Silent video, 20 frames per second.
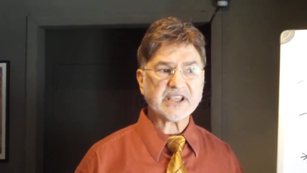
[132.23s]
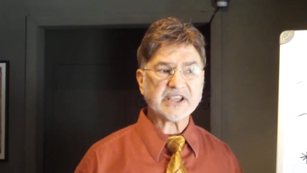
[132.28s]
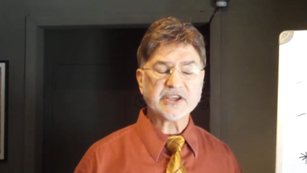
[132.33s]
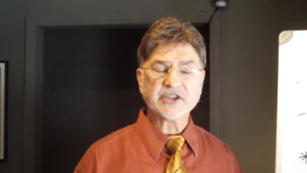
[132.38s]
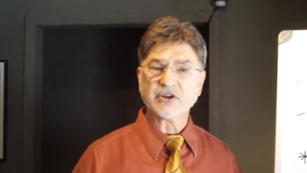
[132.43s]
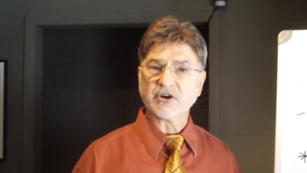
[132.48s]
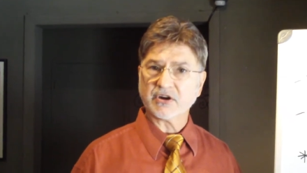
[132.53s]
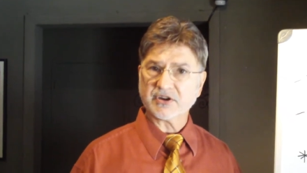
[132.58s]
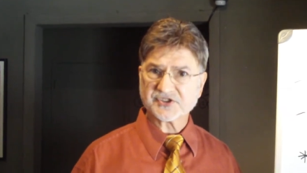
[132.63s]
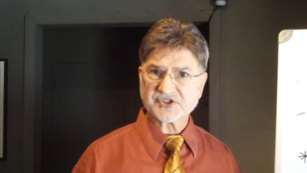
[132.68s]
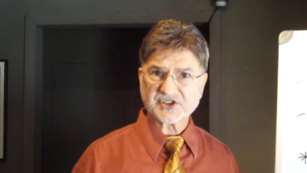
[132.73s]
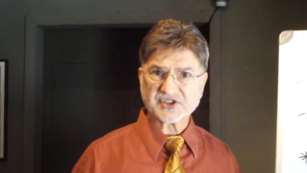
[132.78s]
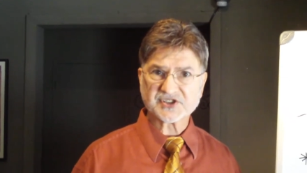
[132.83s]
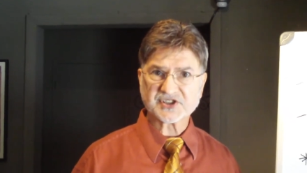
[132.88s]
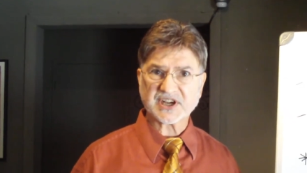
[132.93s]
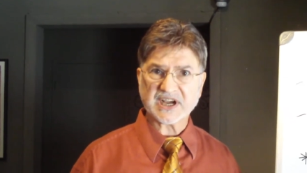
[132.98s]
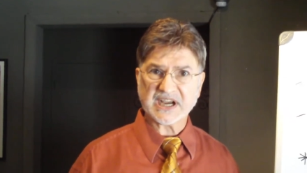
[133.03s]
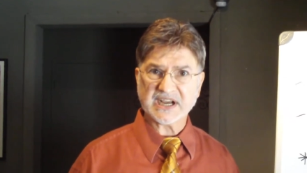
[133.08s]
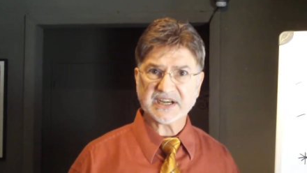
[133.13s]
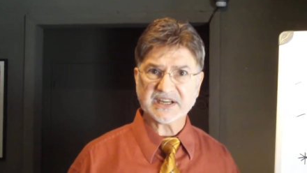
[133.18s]
in our
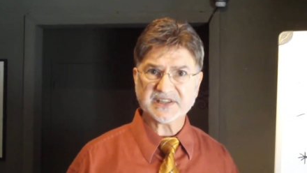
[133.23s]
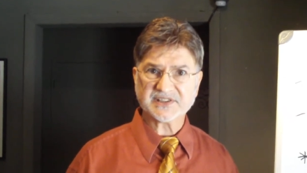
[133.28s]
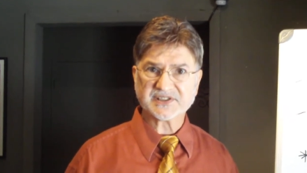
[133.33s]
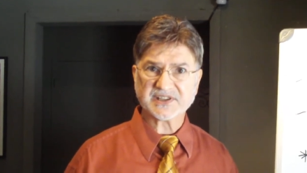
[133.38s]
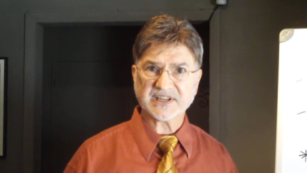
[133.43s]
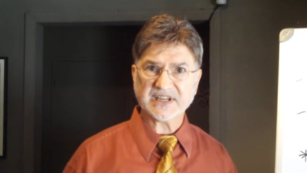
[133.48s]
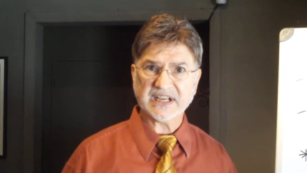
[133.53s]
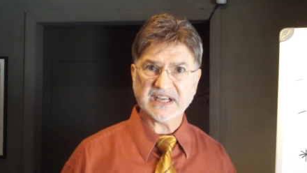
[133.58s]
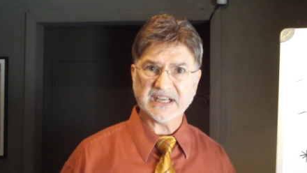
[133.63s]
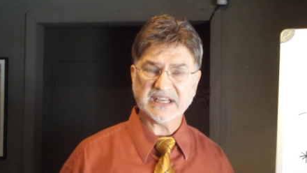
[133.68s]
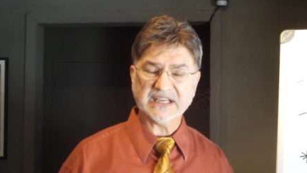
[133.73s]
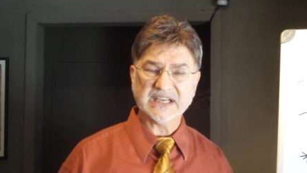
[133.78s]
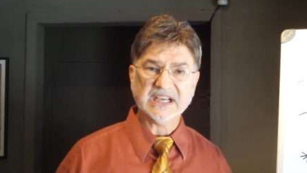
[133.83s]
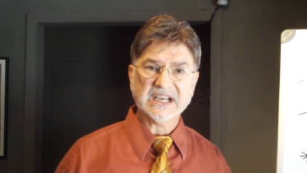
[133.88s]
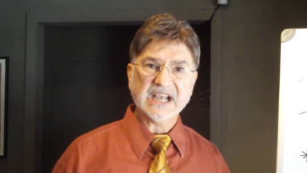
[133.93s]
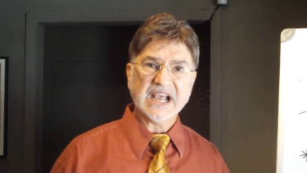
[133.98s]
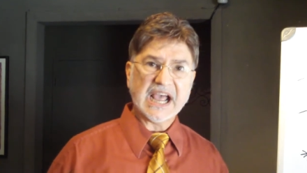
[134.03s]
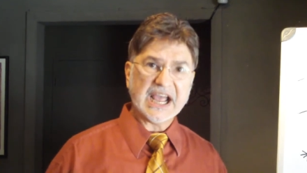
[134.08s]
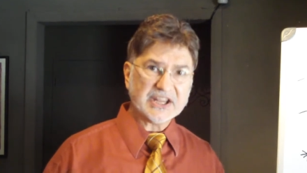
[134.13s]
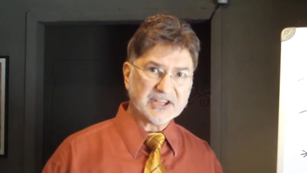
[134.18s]
society today.
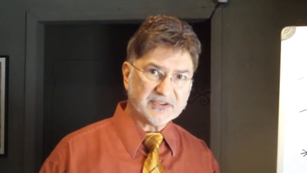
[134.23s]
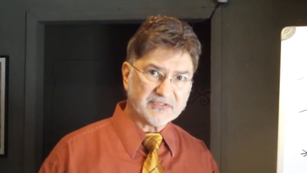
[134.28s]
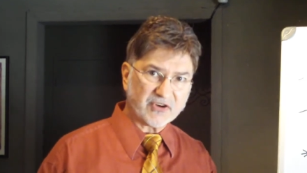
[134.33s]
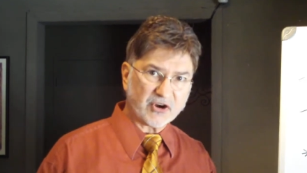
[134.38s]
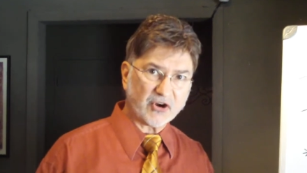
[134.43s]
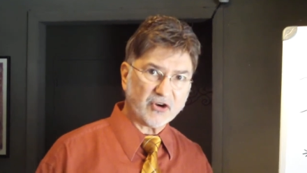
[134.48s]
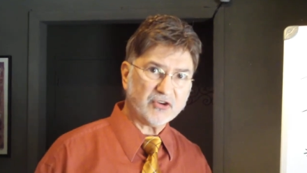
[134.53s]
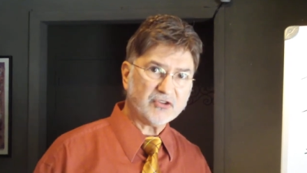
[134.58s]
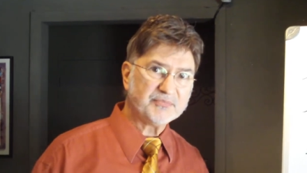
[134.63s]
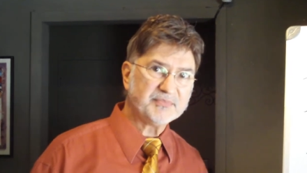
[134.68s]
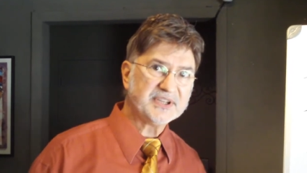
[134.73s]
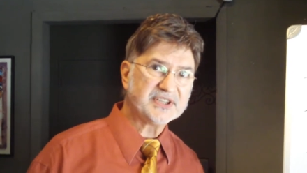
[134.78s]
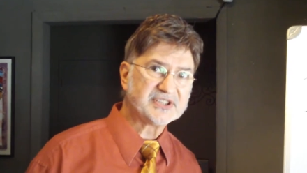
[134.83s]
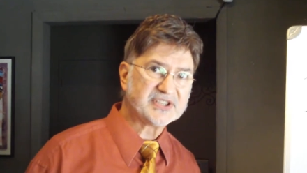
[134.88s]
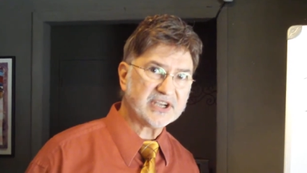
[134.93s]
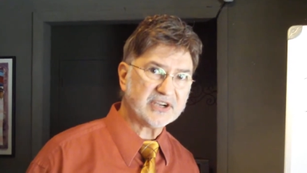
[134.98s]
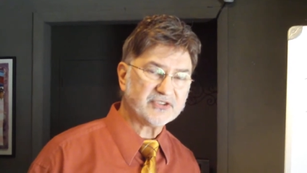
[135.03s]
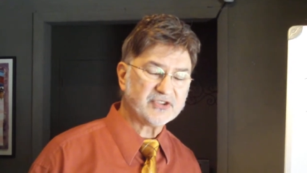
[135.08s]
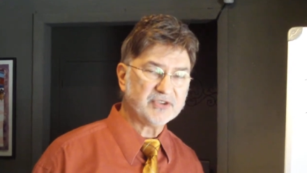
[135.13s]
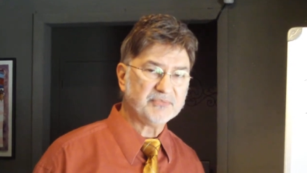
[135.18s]
And you've heard me
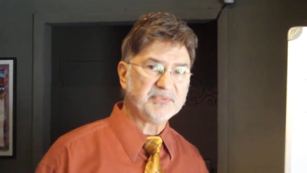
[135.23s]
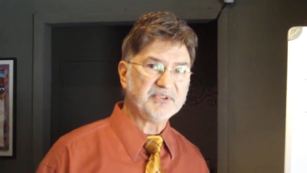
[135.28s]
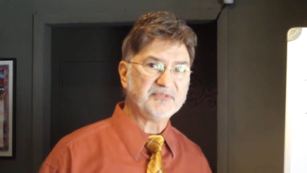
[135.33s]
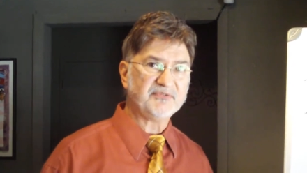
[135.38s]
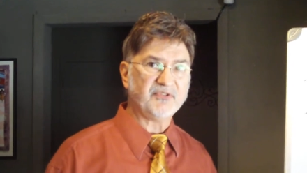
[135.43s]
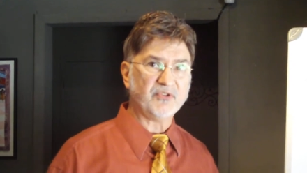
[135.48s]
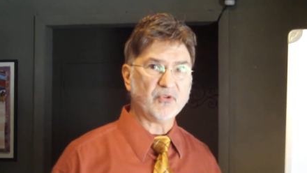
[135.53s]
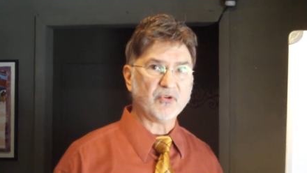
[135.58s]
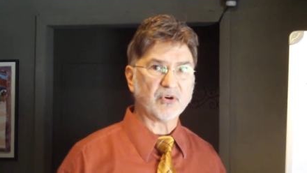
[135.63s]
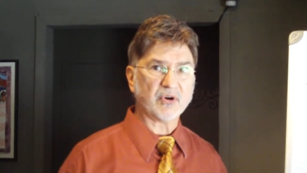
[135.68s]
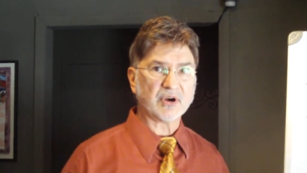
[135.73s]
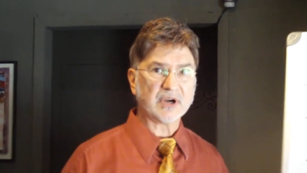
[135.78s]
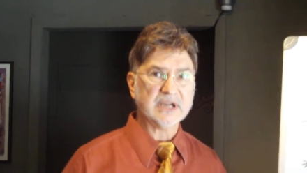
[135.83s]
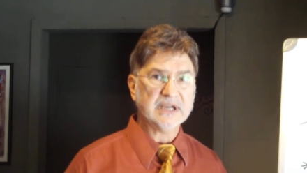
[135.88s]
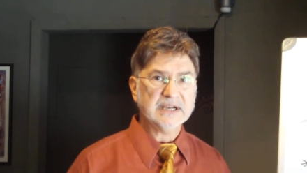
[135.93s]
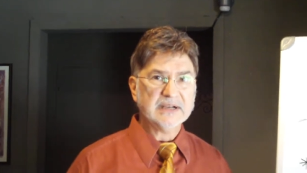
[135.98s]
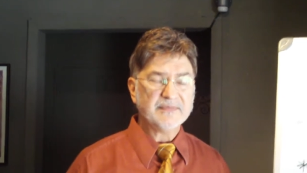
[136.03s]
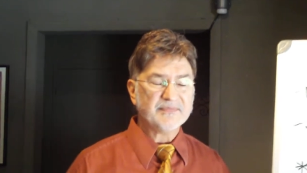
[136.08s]
tell you before